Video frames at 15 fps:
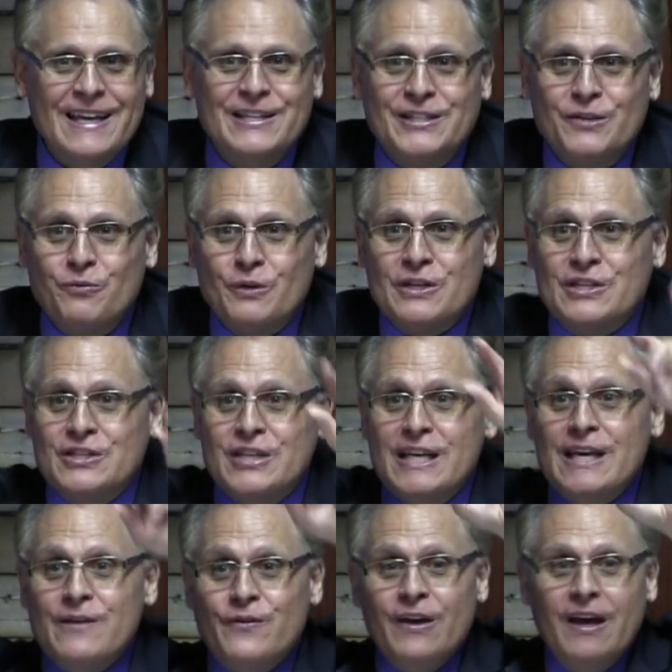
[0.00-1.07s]
He said,
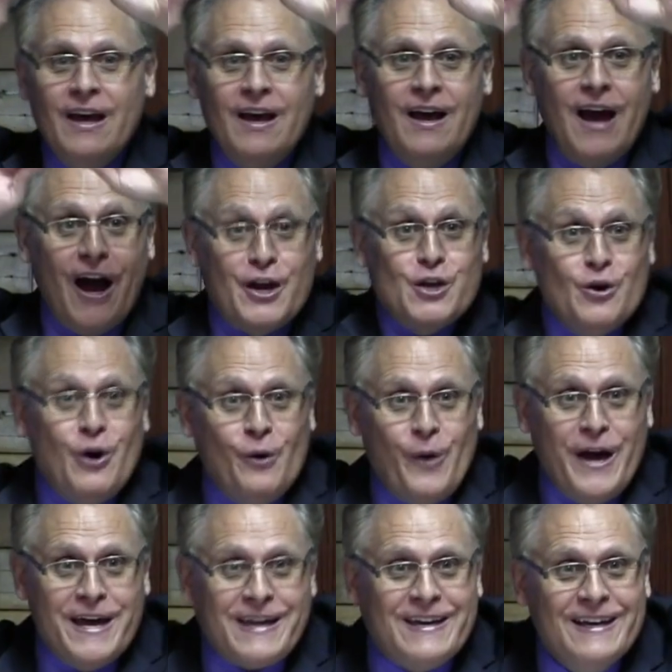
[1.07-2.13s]
Receive. Are you
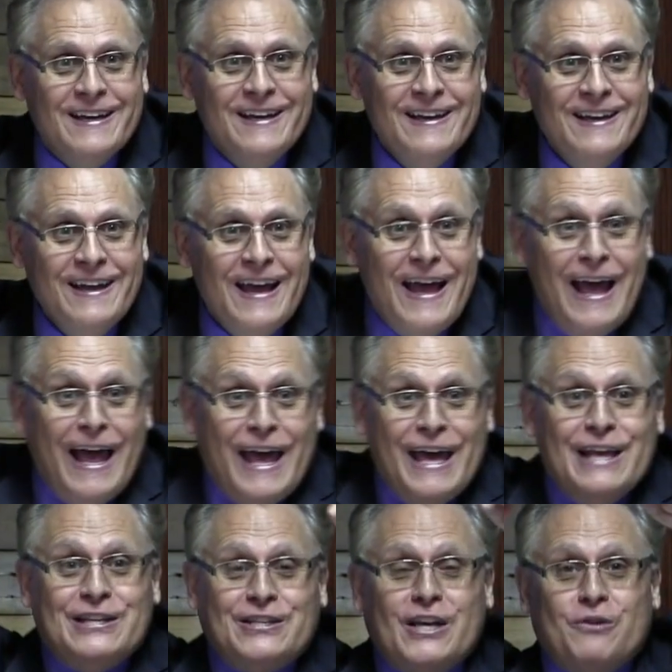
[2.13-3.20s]
awake?
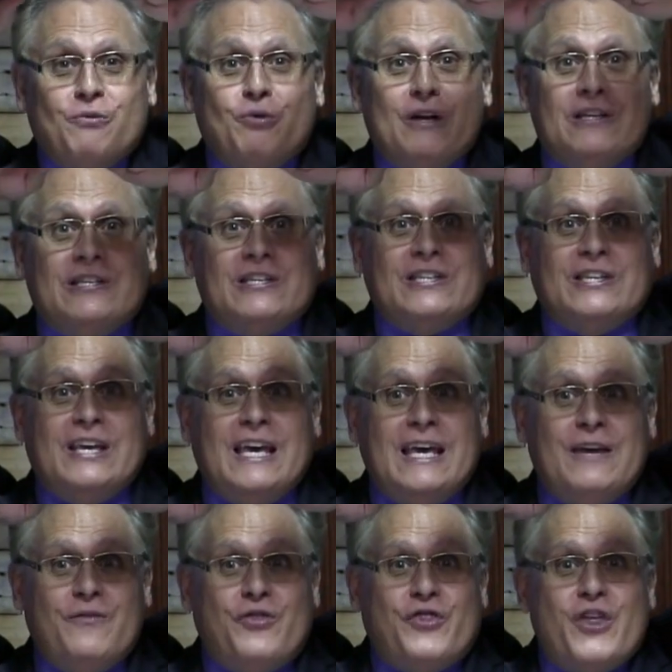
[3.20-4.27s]
He said,
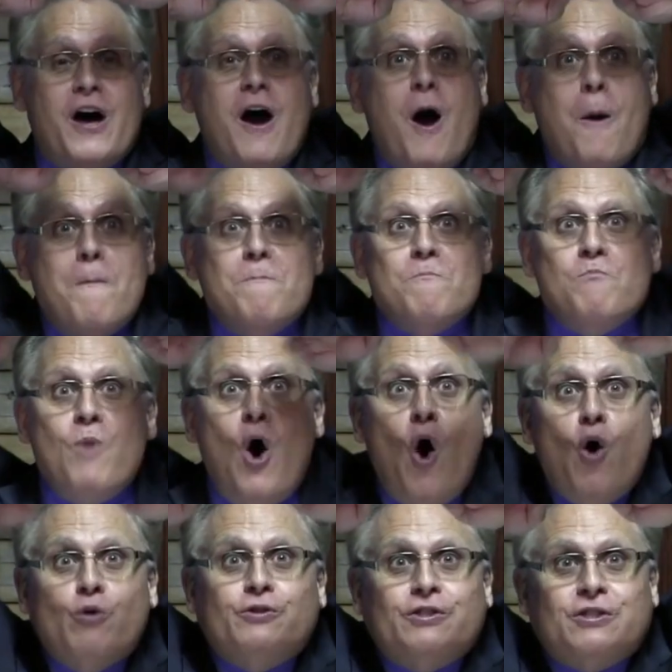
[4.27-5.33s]
Receive the
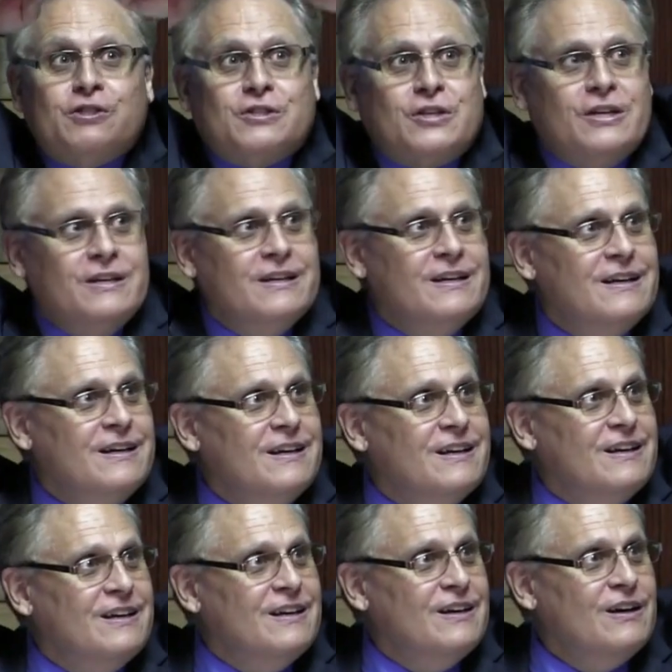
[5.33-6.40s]
most
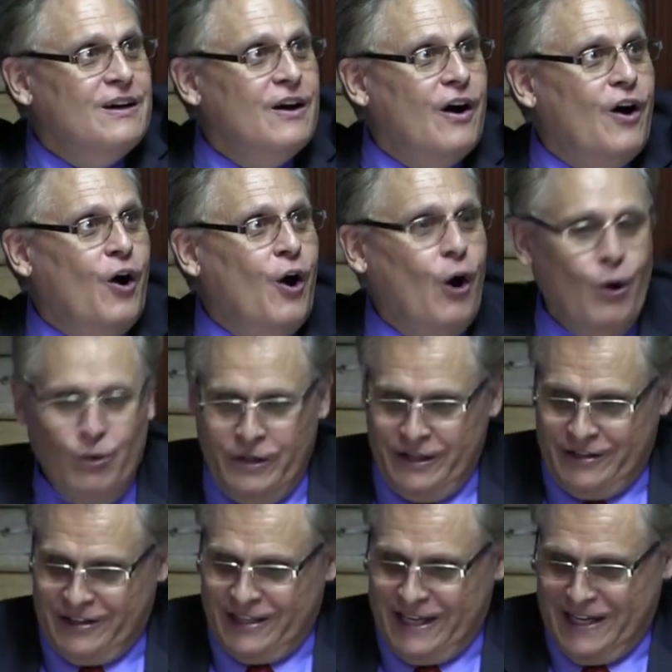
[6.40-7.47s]

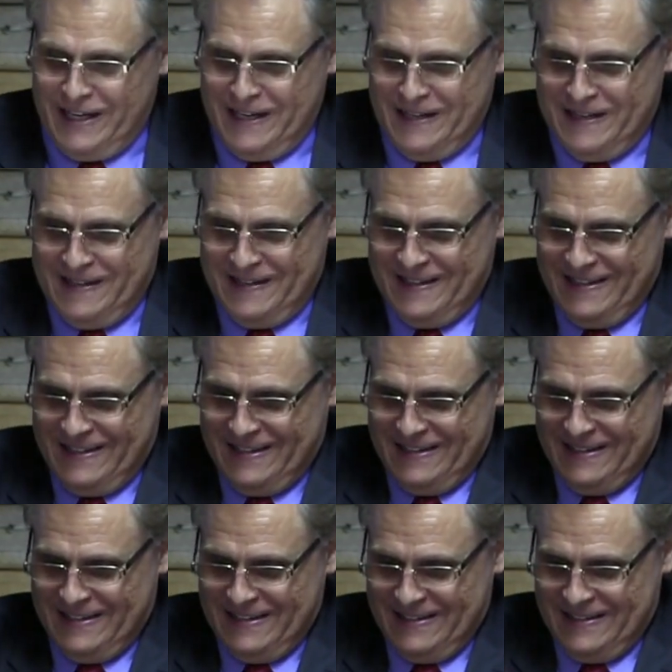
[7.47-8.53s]
holy thing.
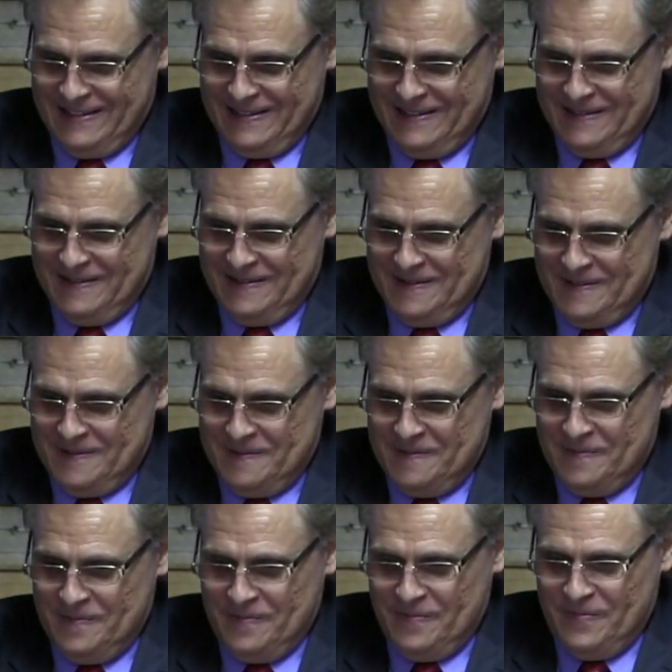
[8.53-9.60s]

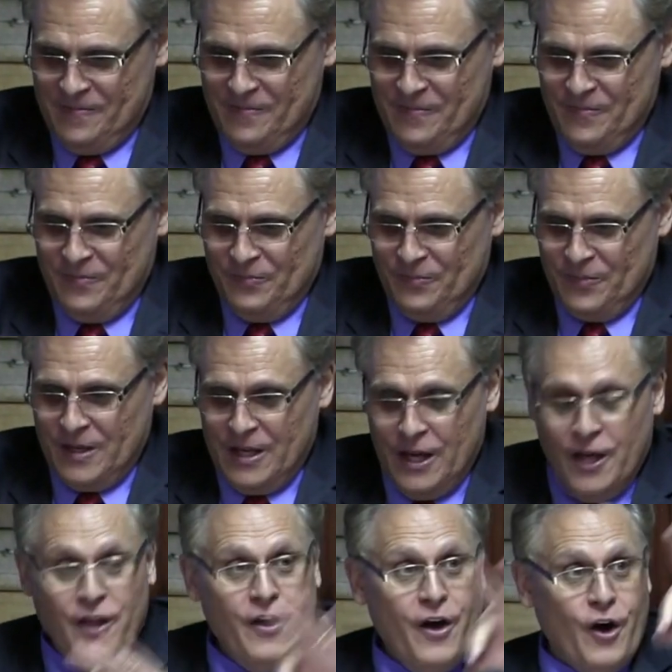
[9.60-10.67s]
Wow.
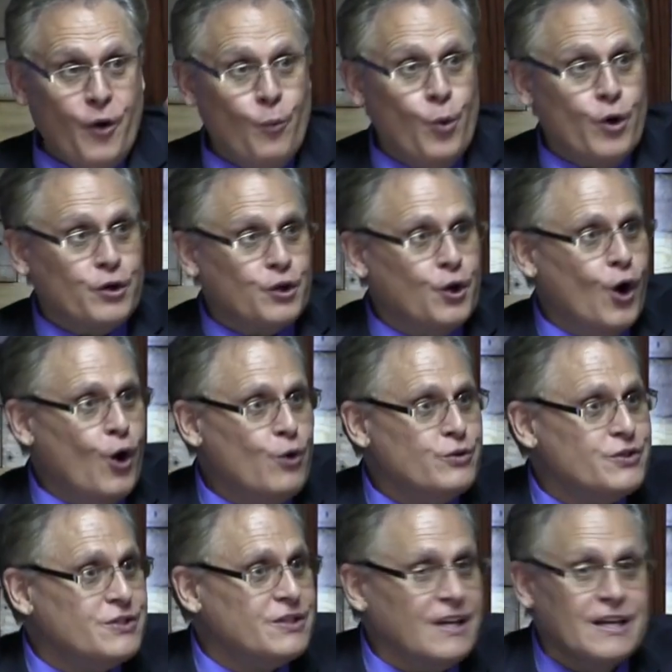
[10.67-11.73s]
Word
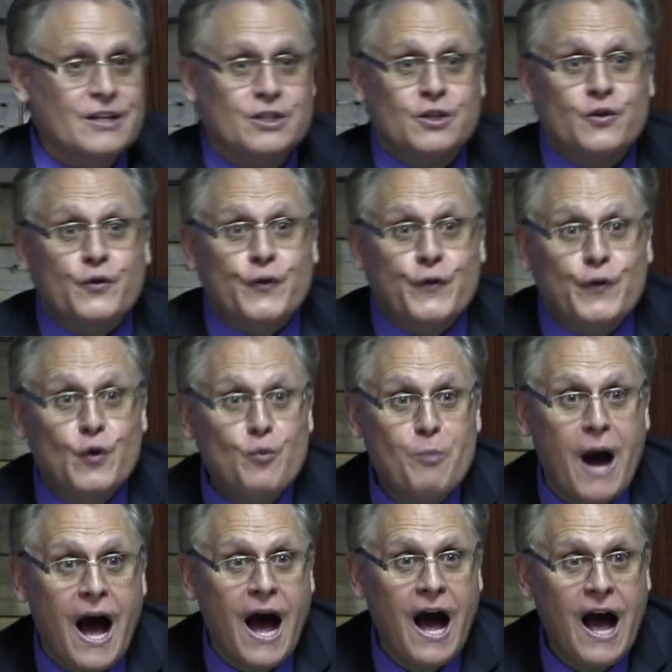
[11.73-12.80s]
ghost is
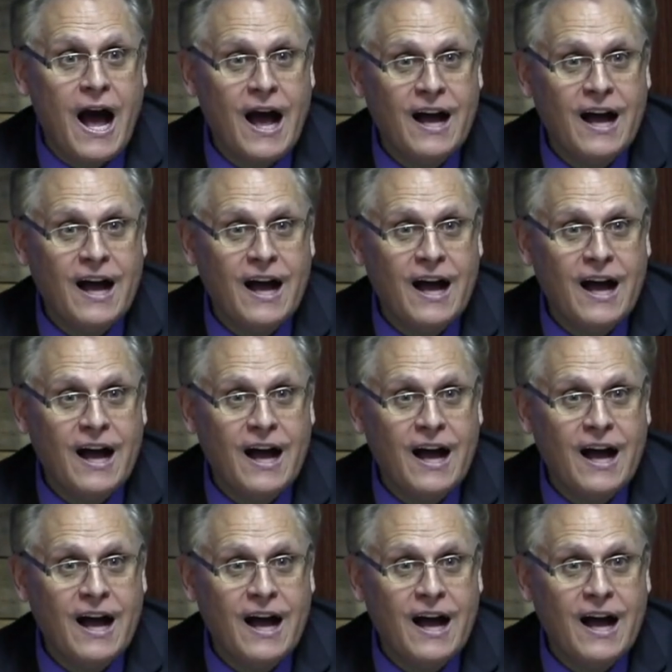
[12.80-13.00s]
fuma.